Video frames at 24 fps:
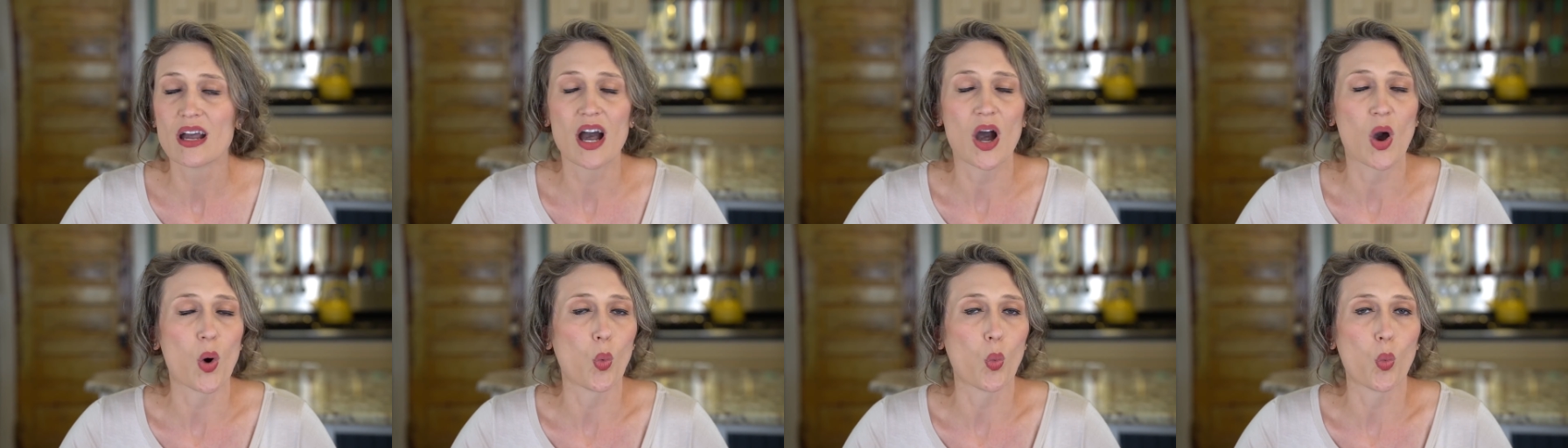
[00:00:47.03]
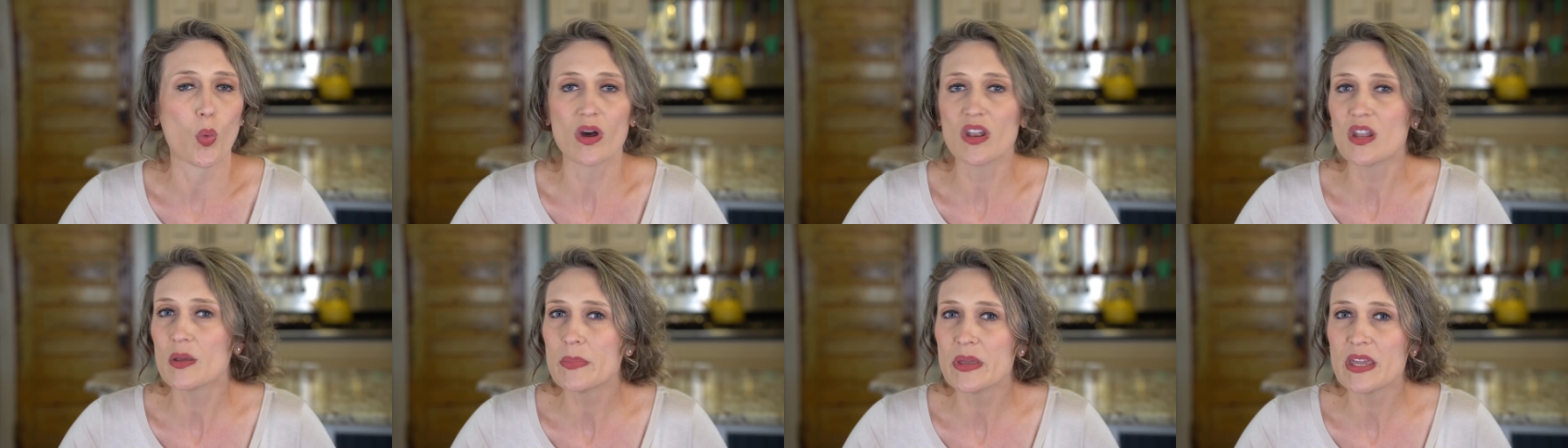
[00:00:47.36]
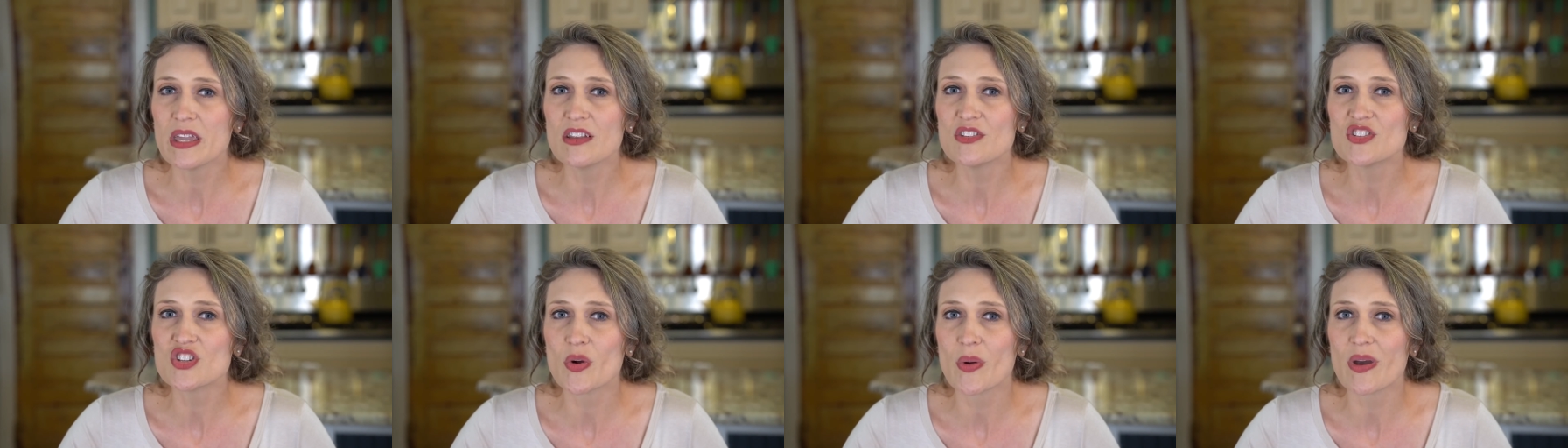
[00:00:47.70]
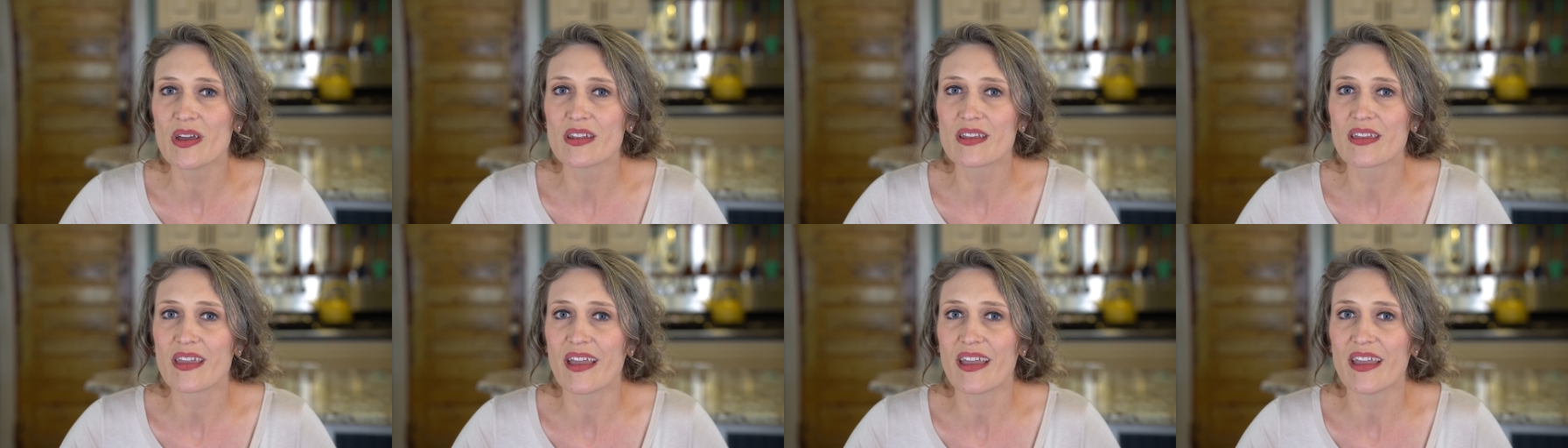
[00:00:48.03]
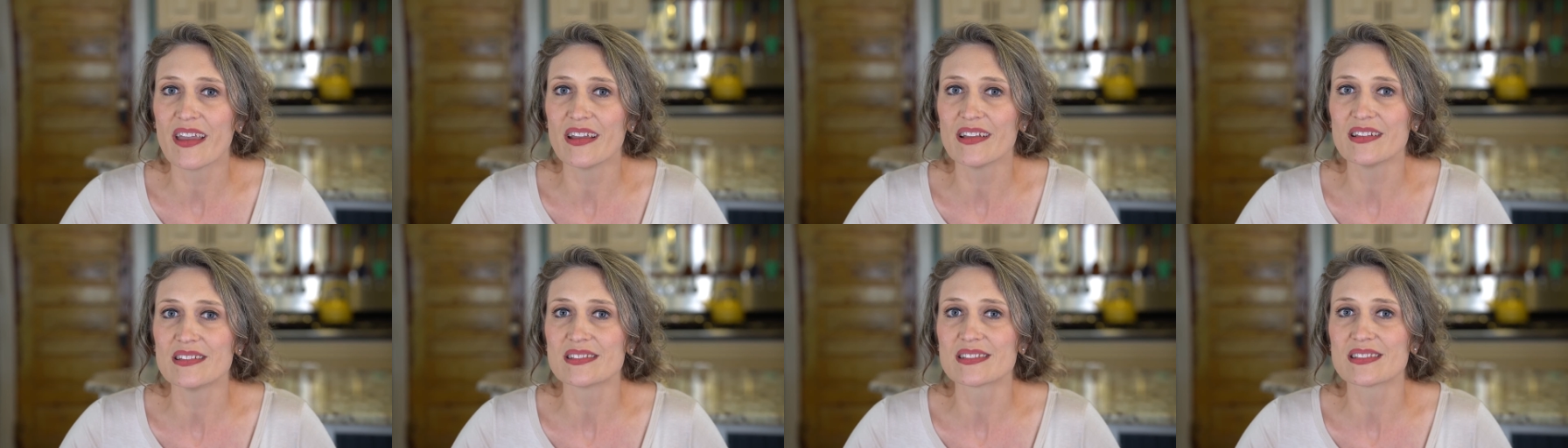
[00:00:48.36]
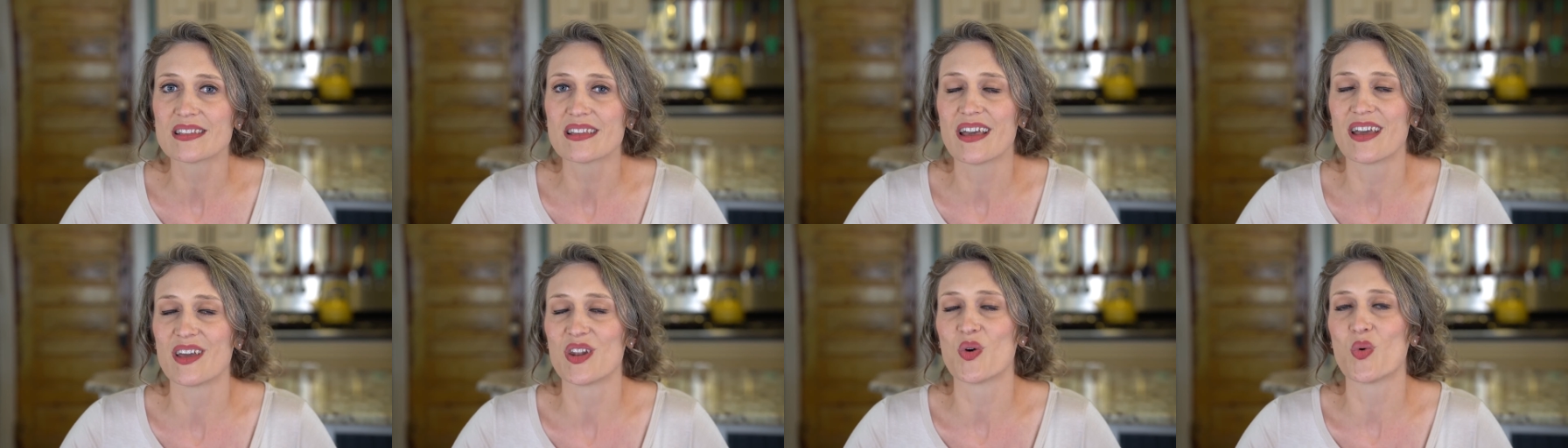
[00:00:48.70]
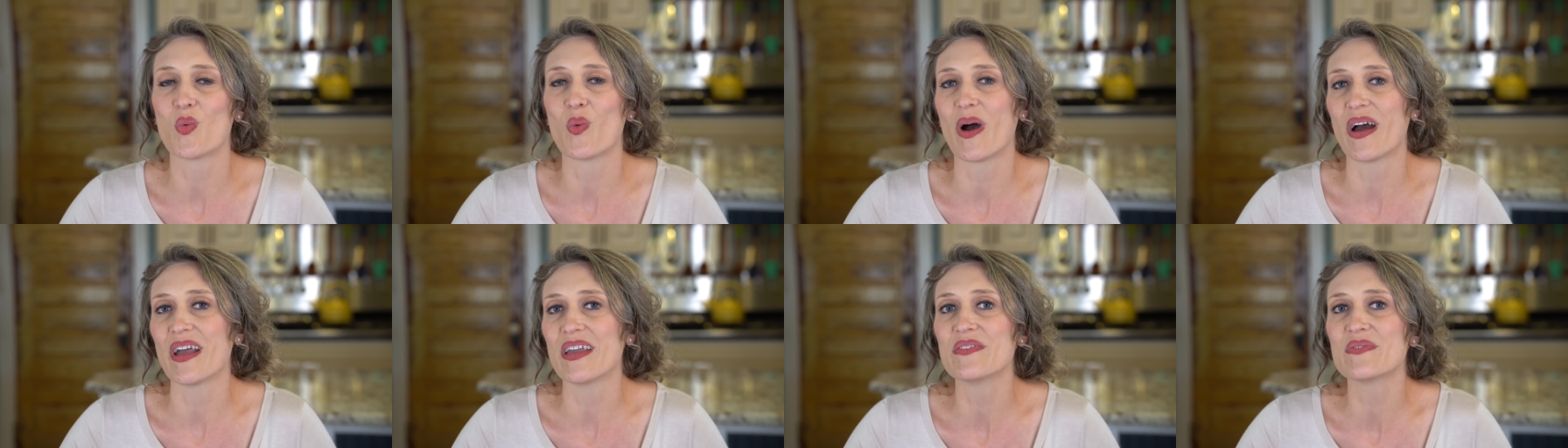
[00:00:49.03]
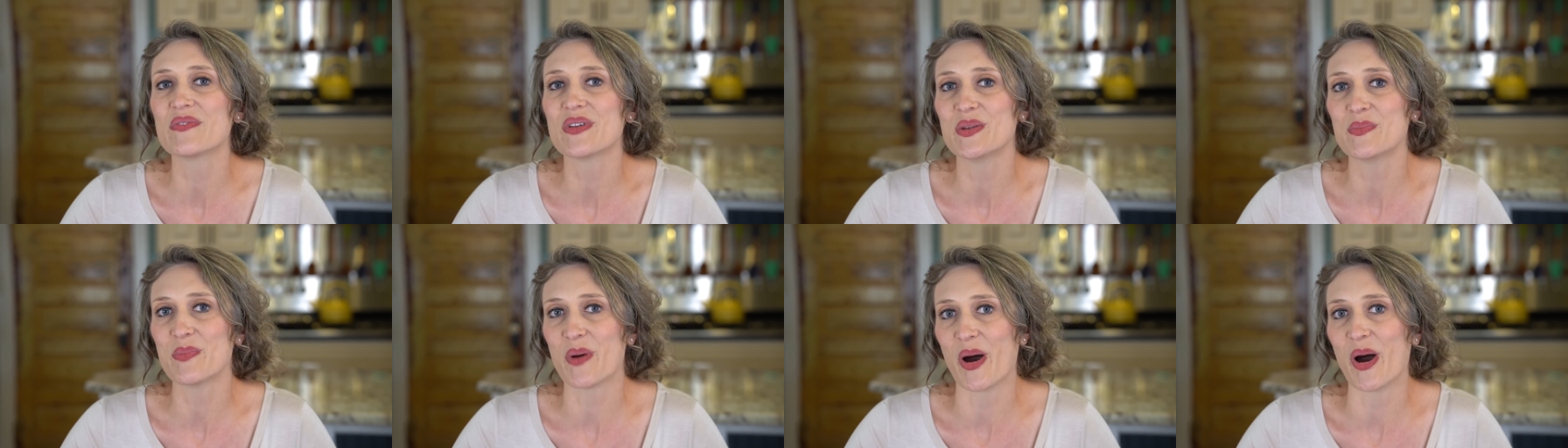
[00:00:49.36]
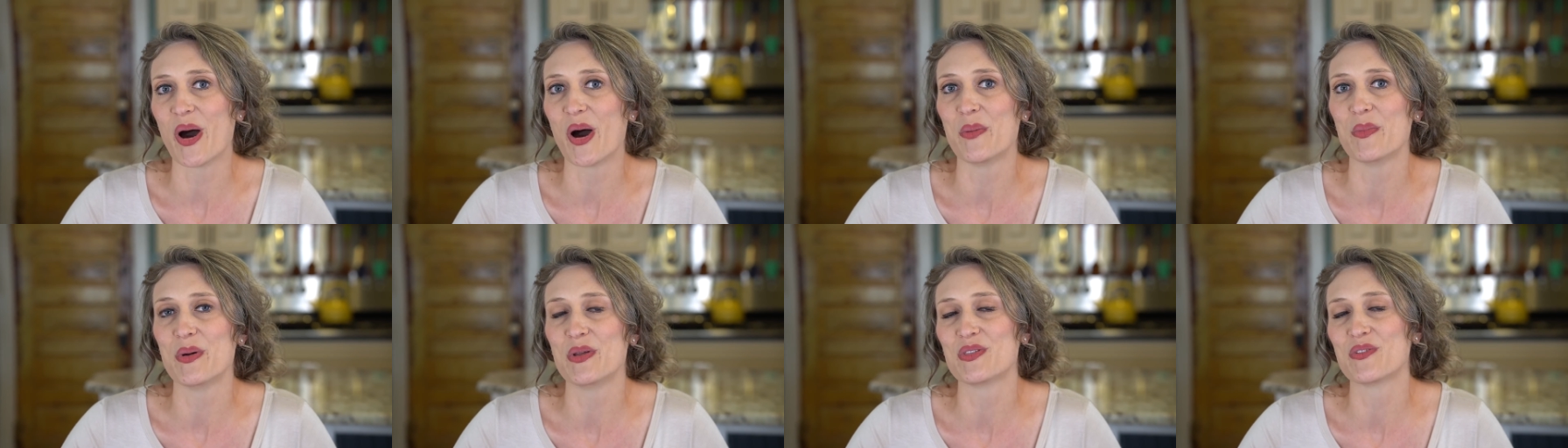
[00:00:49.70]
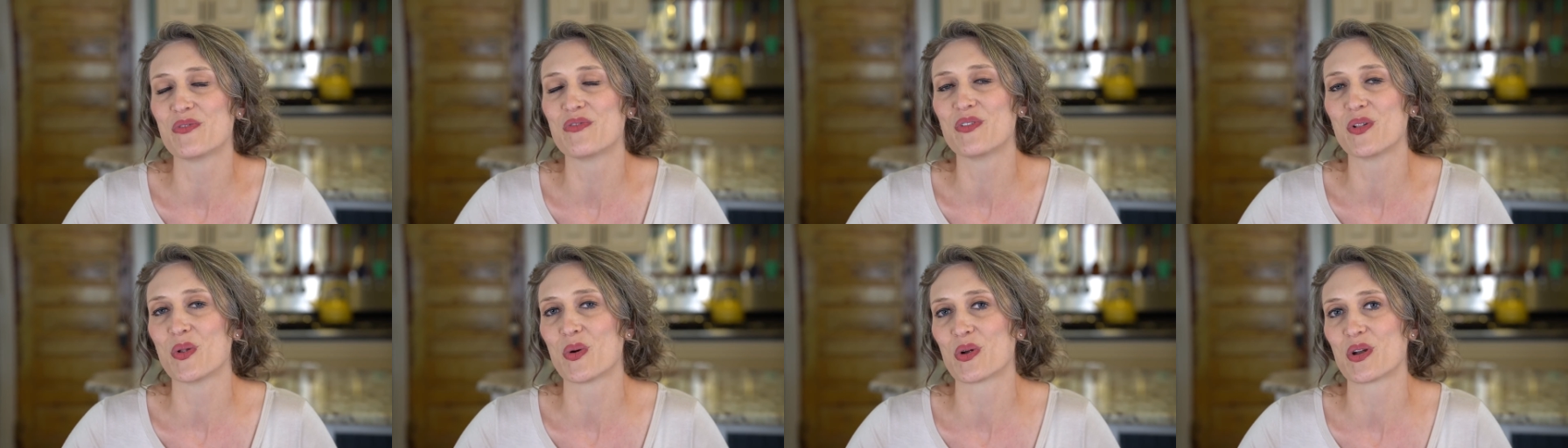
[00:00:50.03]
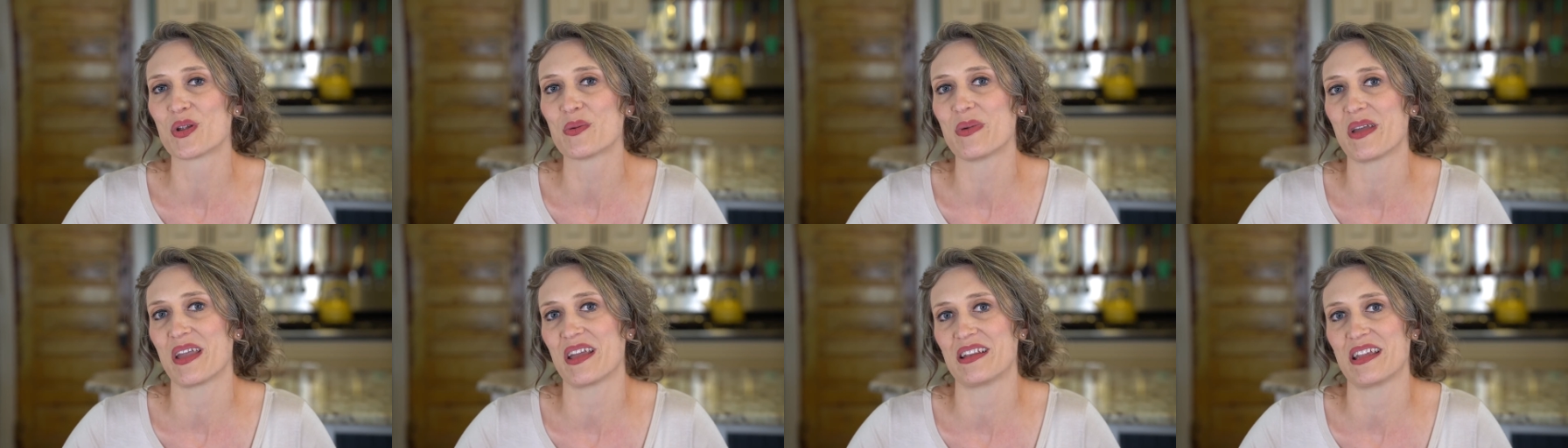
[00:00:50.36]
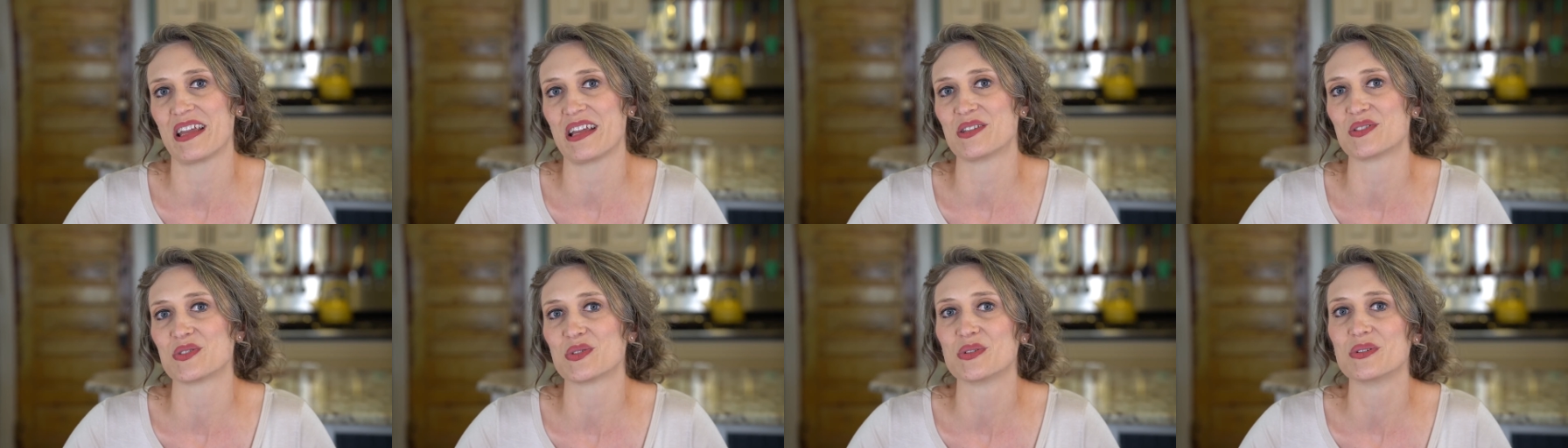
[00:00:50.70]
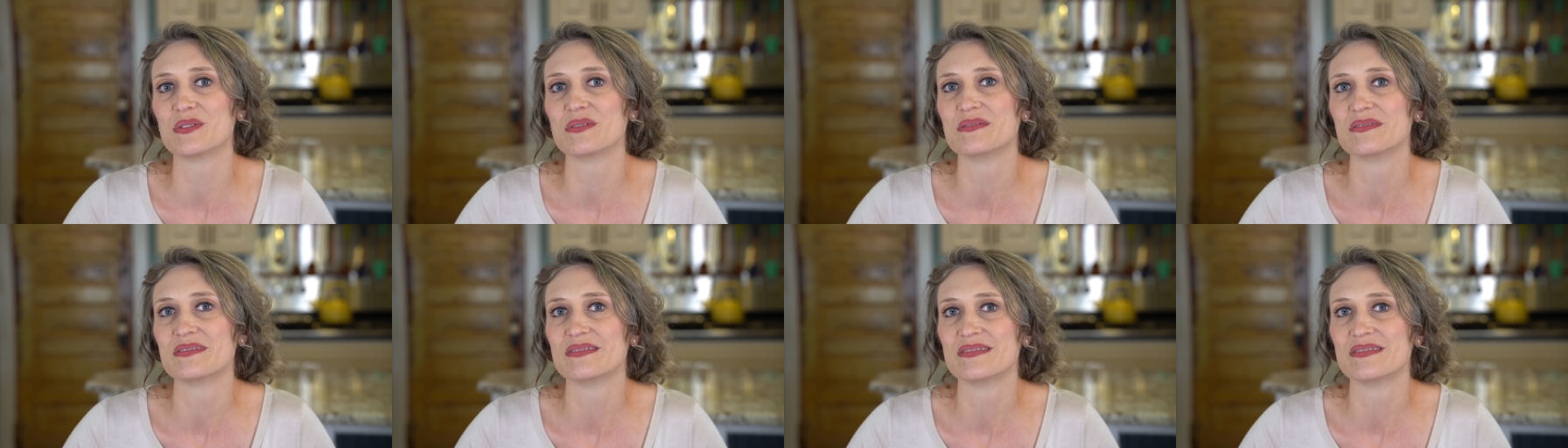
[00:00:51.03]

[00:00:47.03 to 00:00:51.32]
a wannabe Joanna Gaines, and a wife and mom in the Florida Panhandle.